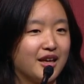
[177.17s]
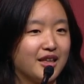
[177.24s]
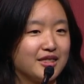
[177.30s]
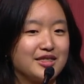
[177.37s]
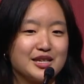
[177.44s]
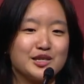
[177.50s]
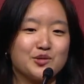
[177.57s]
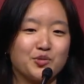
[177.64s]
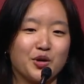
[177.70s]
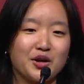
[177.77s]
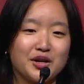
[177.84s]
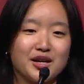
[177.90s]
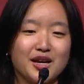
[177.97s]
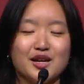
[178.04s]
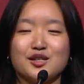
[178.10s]
This
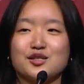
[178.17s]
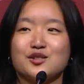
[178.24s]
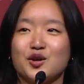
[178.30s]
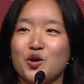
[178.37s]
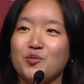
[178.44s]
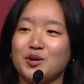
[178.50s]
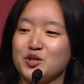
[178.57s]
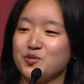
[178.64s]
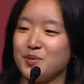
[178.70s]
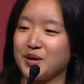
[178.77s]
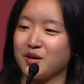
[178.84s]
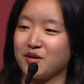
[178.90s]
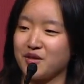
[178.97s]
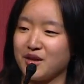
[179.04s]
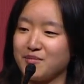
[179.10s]
work is so much
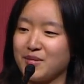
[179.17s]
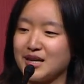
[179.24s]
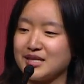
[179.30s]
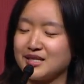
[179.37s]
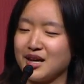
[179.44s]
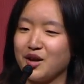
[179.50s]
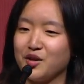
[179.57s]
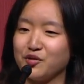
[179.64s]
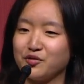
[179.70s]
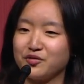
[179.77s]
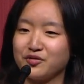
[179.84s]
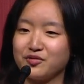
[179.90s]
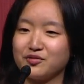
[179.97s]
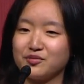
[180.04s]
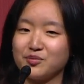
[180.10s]
bigger than
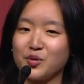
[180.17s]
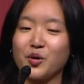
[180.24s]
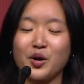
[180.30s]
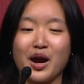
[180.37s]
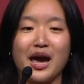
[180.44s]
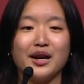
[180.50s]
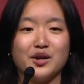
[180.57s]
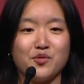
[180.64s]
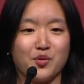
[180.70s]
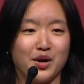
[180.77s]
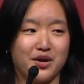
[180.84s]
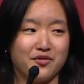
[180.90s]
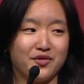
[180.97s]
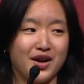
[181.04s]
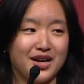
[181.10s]
myself or any one
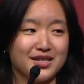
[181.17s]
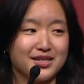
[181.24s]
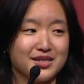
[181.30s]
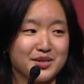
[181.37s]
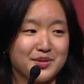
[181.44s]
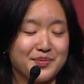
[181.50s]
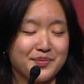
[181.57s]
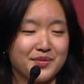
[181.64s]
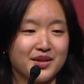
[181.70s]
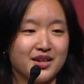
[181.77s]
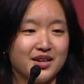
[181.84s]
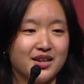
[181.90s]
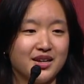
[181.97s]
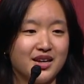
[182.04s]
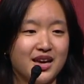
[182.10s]
of us
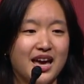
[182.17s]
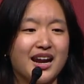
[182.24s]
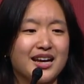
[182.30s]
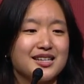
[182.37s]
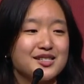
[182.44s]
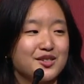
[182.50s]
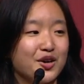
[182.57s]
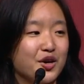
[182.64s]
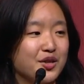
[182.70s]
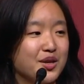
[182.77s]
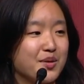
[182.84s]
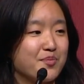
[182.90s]
and I saw the